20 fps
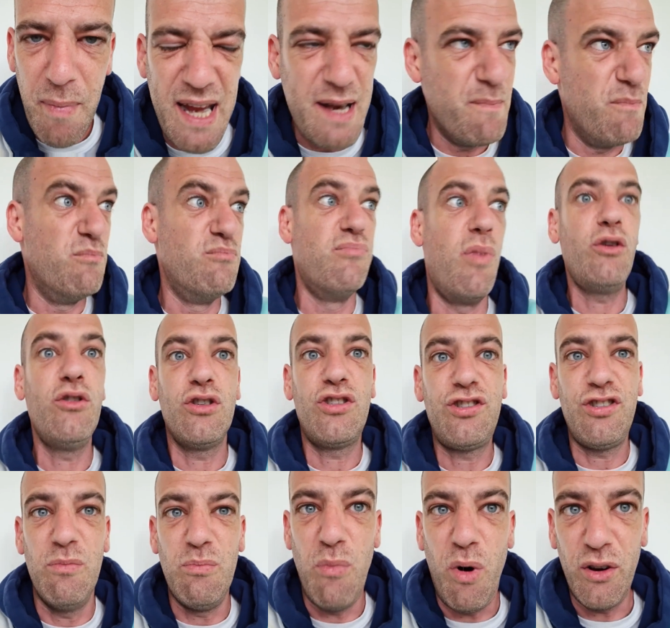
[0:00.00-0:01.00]
mean?
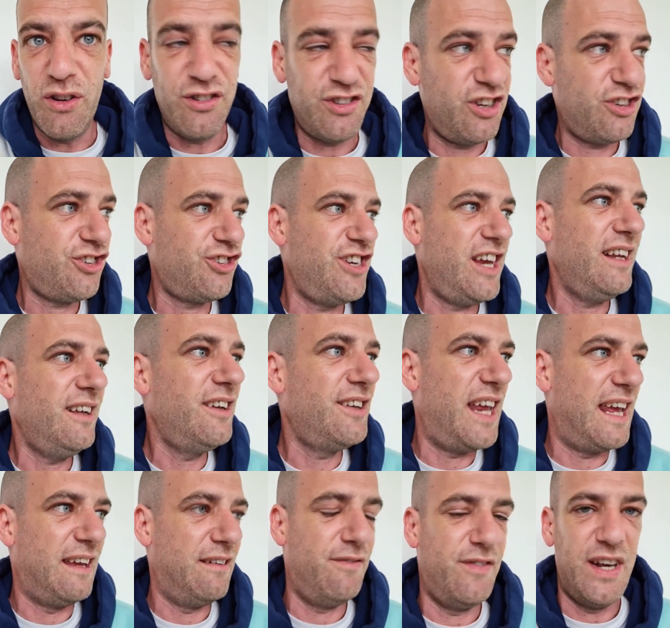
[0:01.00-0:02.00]
Months and months of
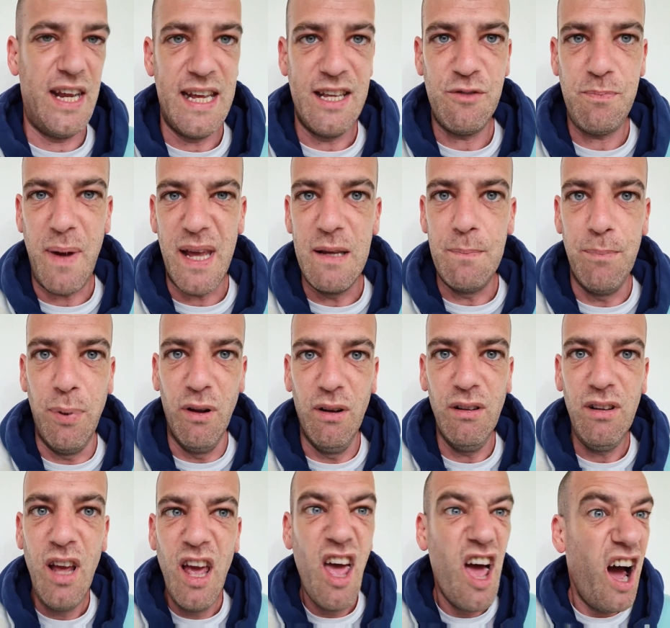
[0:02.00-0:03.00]
shielding for these
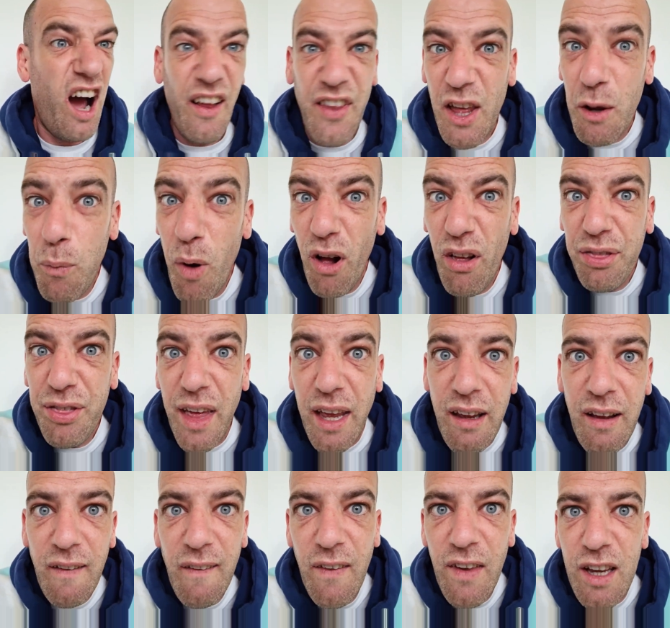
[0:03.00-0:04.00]
people. Are they worth
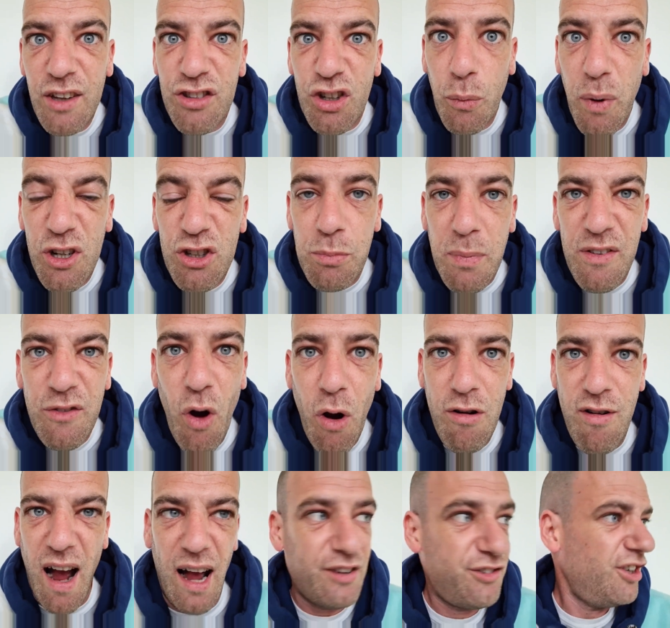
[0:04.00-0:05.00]
it? It's a question we've got
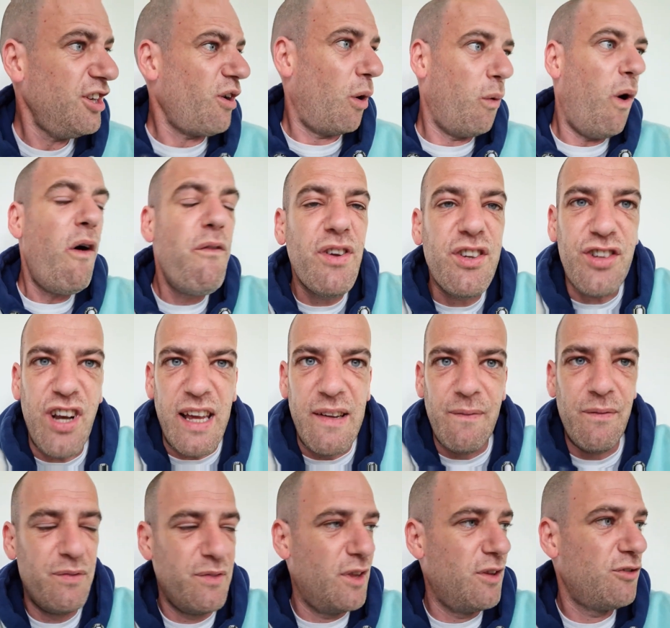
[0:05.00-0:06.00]
to ask. You know, obviously,
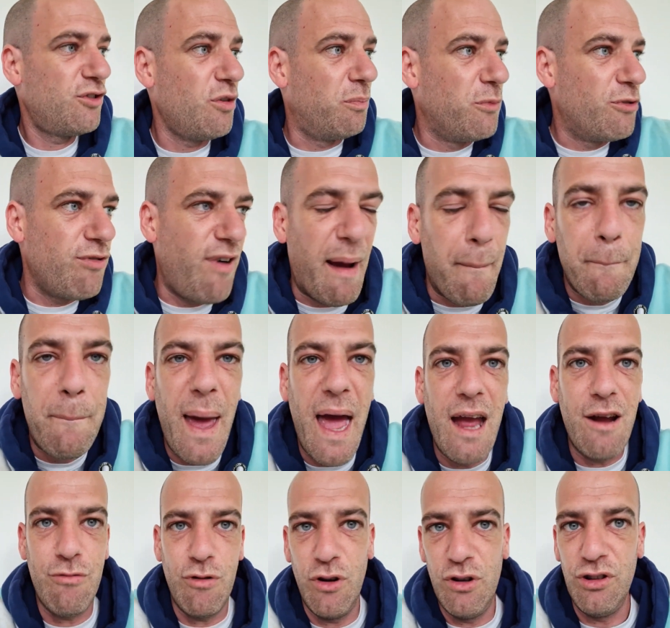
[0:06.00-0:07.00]
some
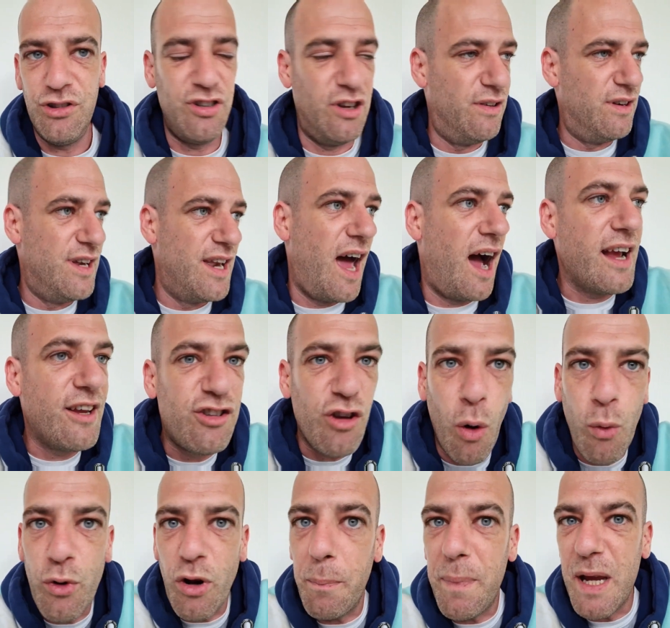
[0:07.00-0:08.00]
grandparents and nice
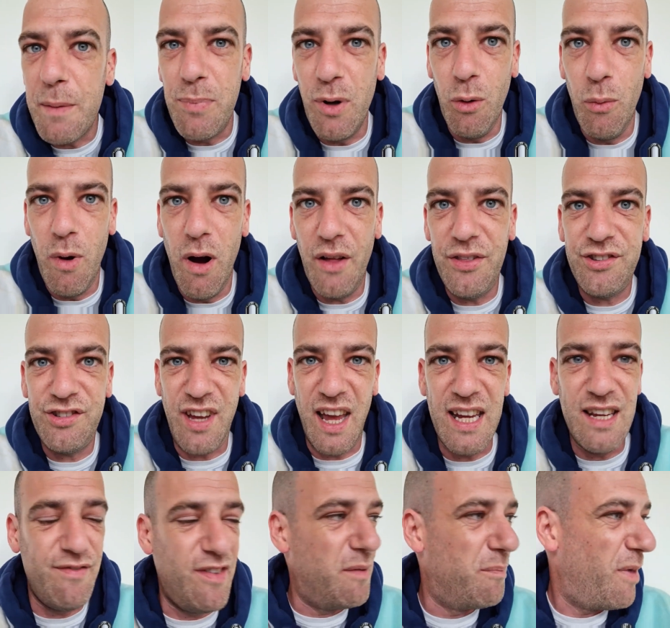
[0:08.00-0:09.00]
older people are worth
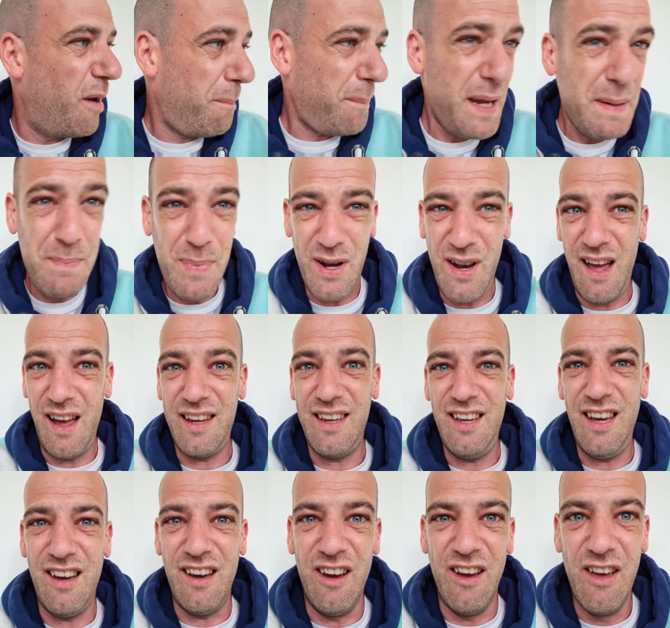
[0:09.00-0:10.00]
saving. But people like
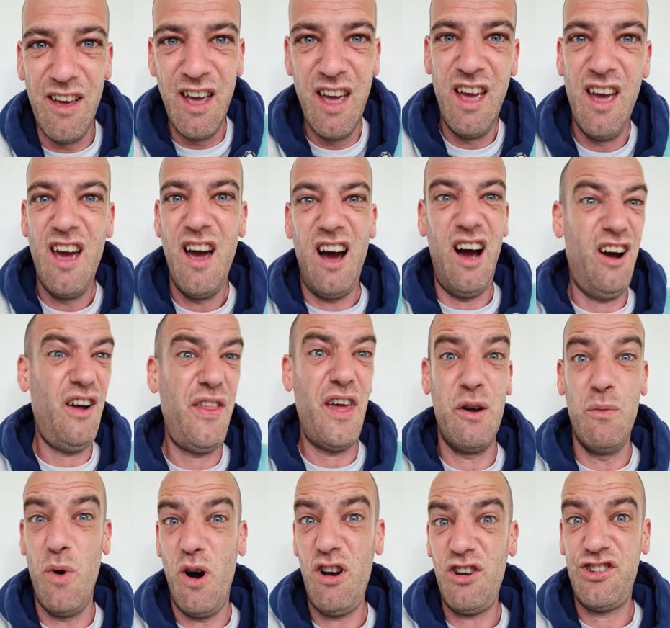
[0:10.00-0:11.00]
her, are they
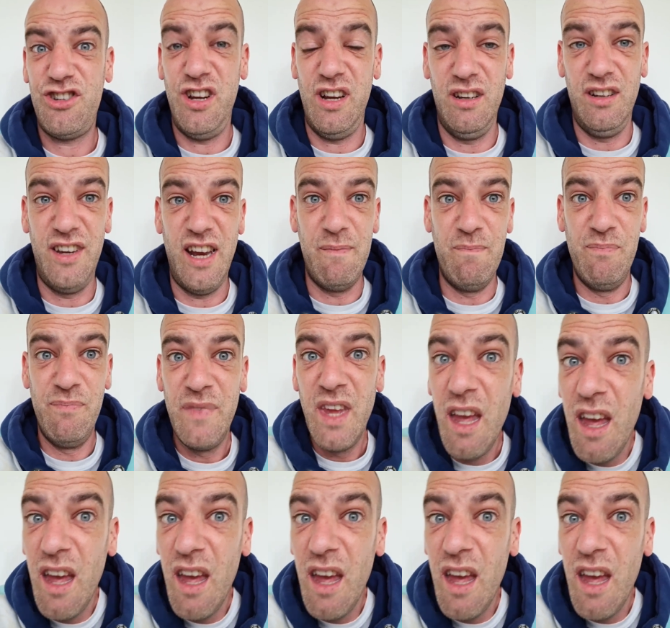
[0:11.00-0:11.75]
worth shielding?